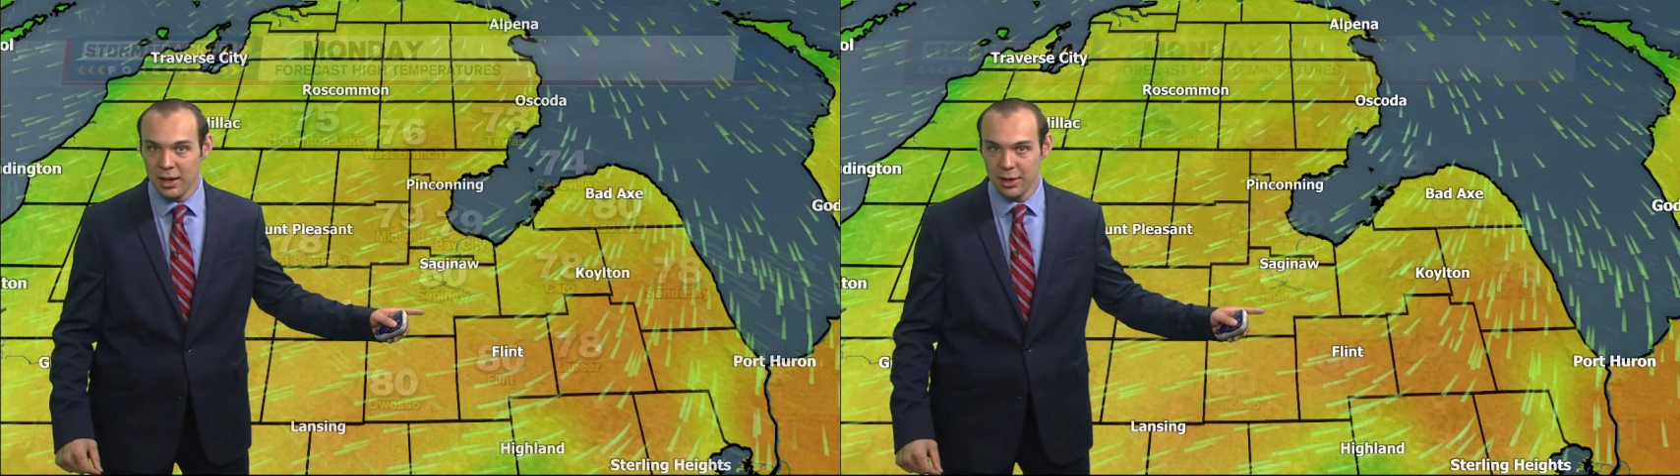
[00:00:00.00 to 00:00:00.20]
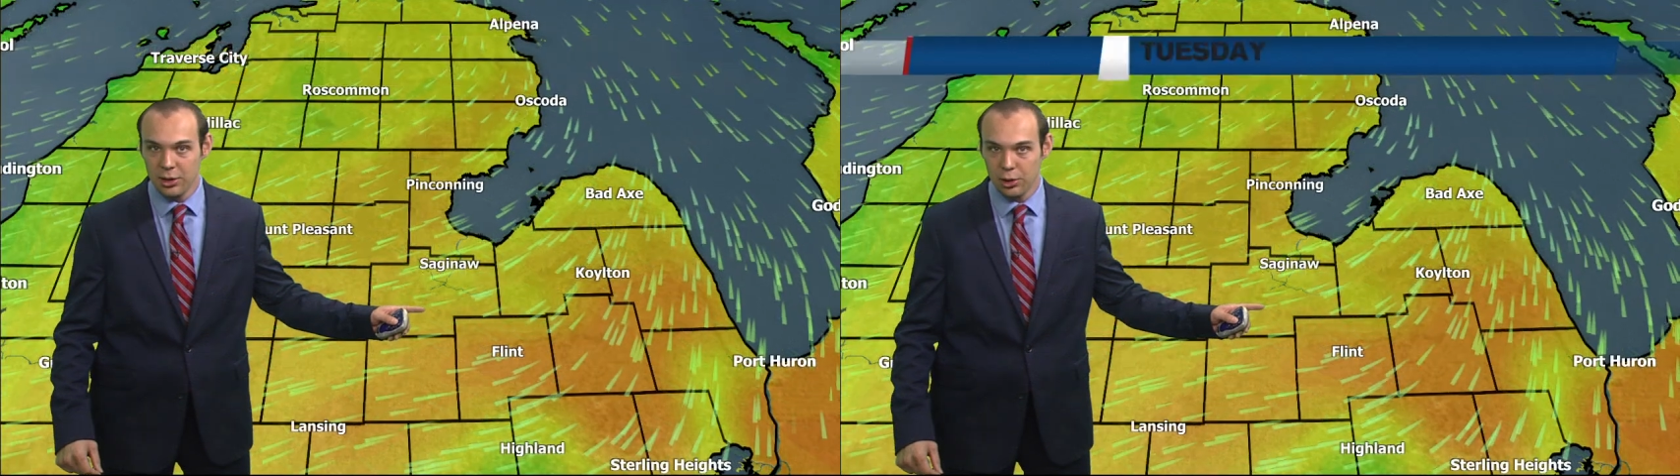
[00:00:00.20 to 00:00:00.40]

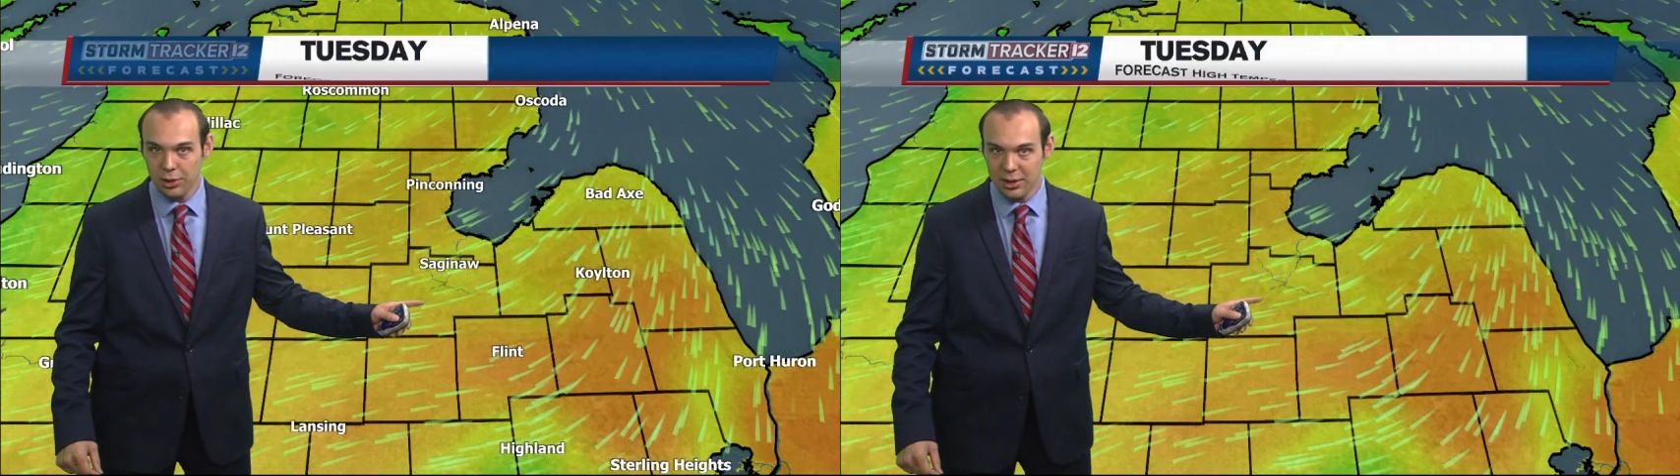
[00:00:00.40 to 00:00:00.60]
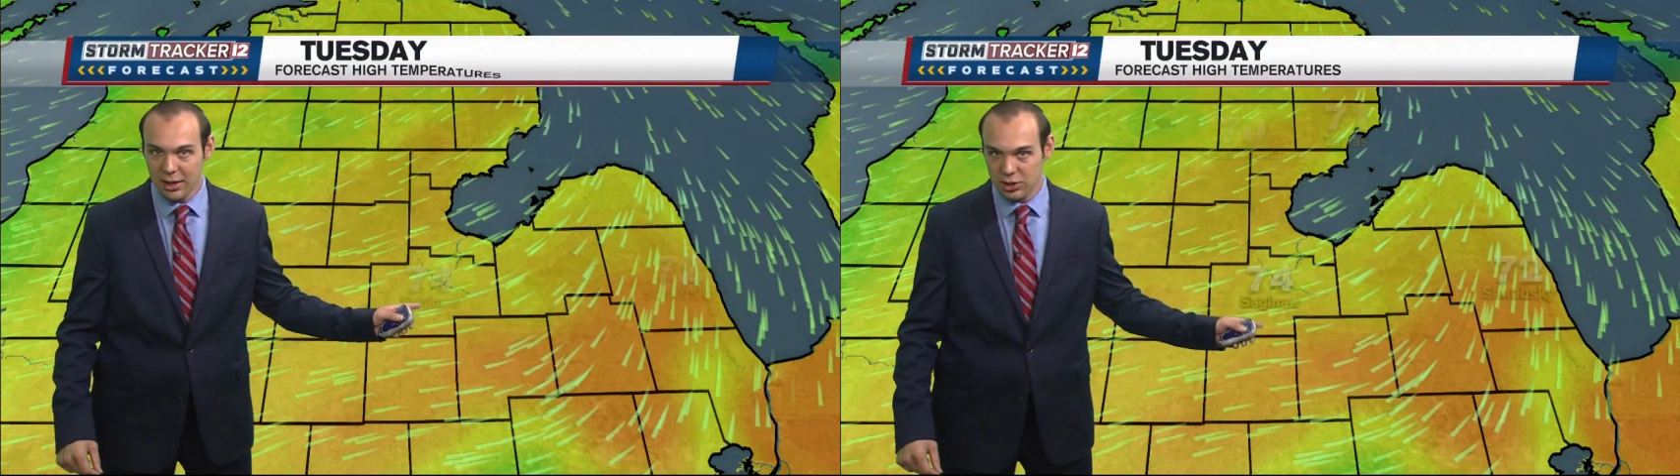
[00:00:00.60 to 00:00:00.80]
And then
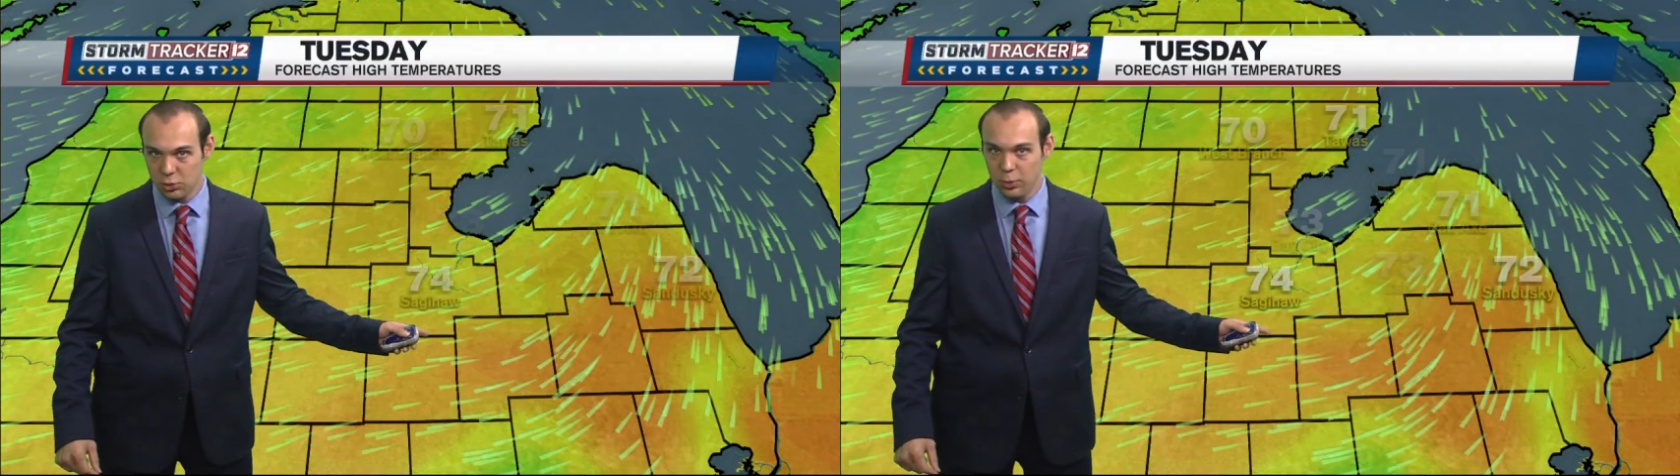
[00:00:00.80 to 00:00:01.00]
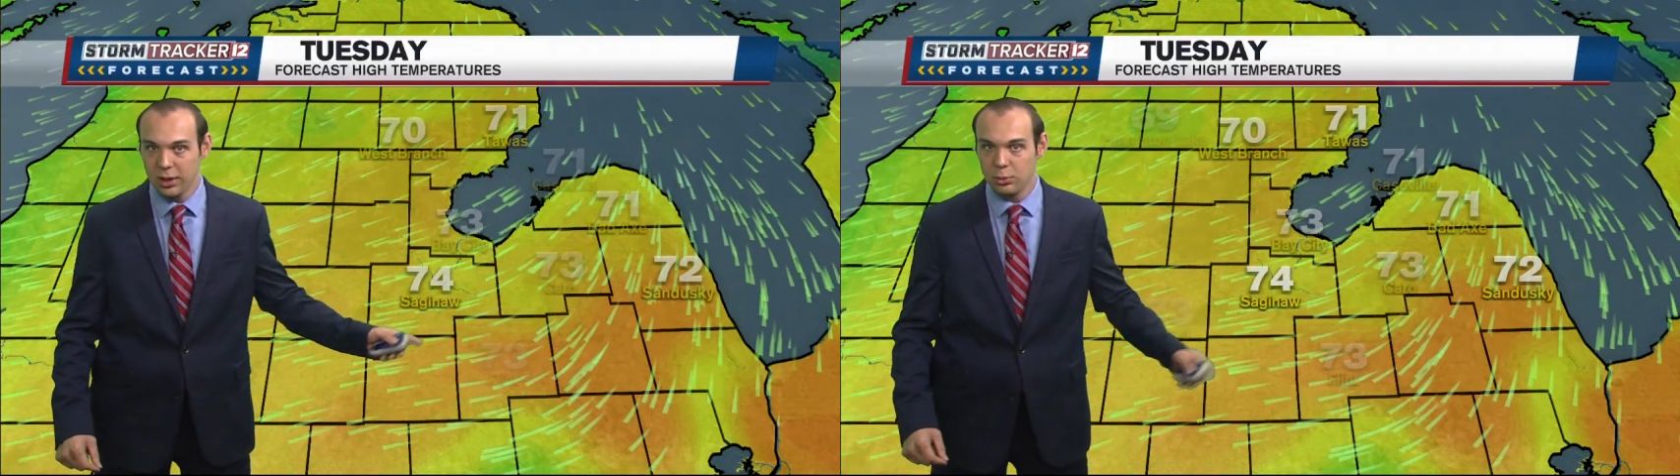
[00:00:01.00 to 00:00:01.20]
early
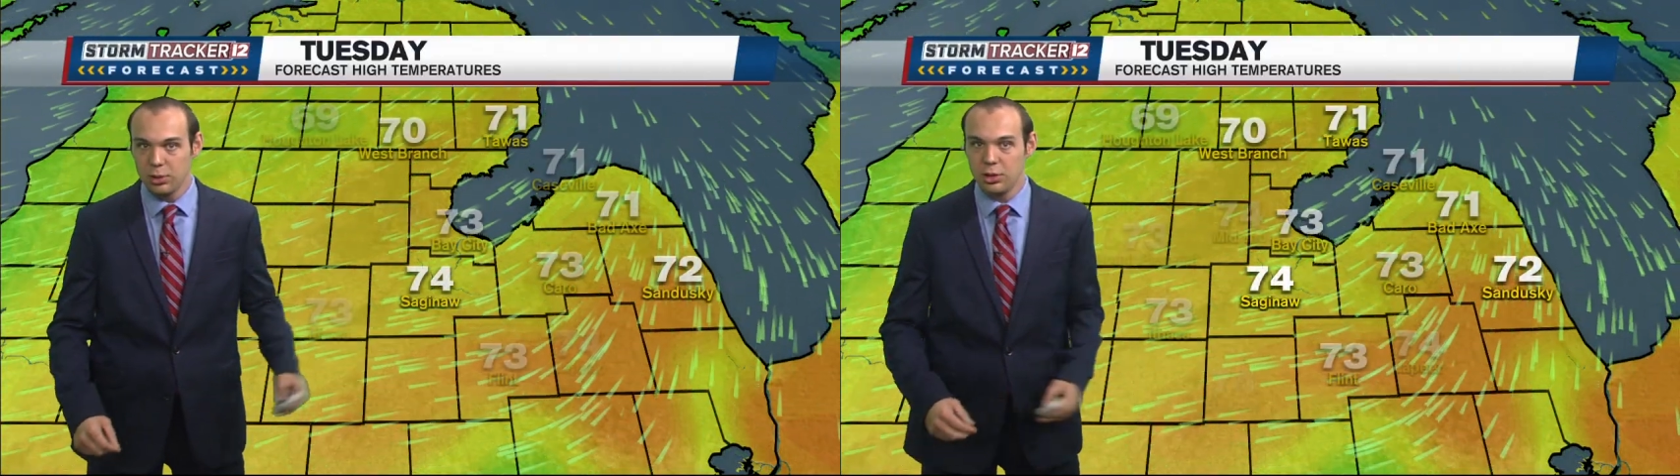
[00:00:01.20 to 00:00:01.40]
next week,